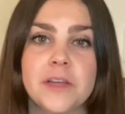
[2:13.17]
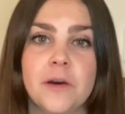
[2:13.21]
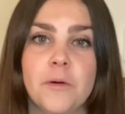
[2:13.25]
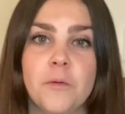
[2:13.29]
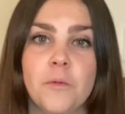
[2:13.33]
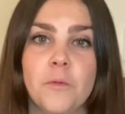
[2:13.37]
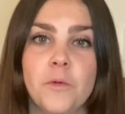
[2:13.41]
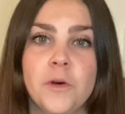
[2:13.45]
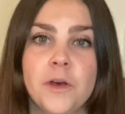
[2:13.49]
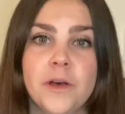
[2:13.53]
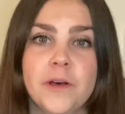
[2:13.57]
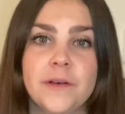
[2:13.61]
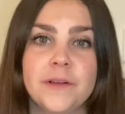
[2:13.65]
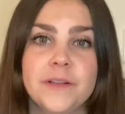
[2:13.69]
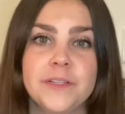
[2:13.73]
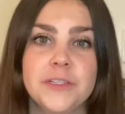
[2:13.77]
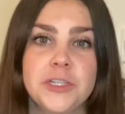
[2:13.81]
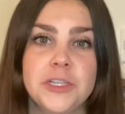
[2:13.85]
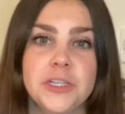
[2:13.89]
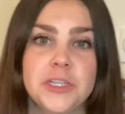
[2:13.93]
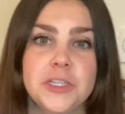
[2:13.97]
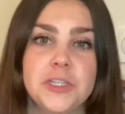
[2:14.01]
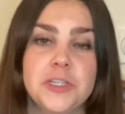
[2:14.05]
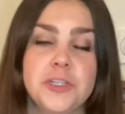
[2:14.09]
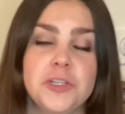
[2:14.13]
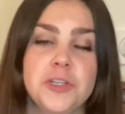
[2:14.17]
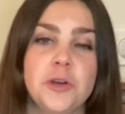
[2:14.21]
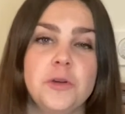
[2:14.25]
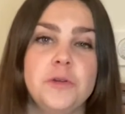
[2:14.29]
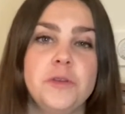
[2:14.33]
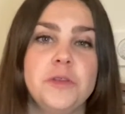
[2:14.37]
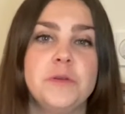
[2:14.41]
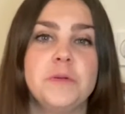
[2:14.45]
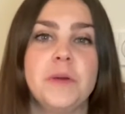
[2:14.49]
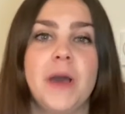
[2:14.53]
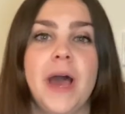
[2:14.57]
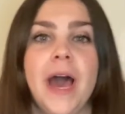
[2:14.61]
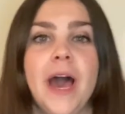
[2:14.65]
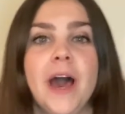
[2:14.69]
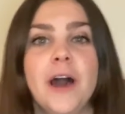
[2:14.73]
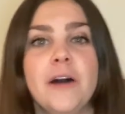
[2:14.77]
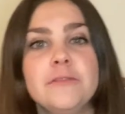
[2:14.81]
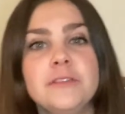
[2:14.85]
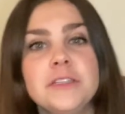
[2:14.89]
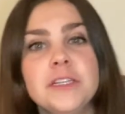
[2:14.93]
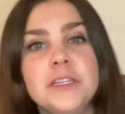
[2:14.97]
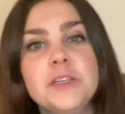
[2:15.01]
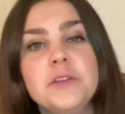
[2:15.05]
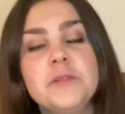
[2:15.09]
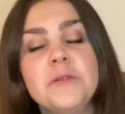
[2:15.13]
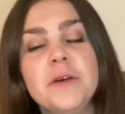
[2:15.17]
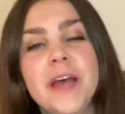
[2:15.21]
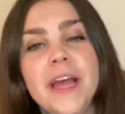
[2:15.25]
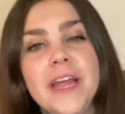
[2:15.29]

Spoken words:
will just show you how to do it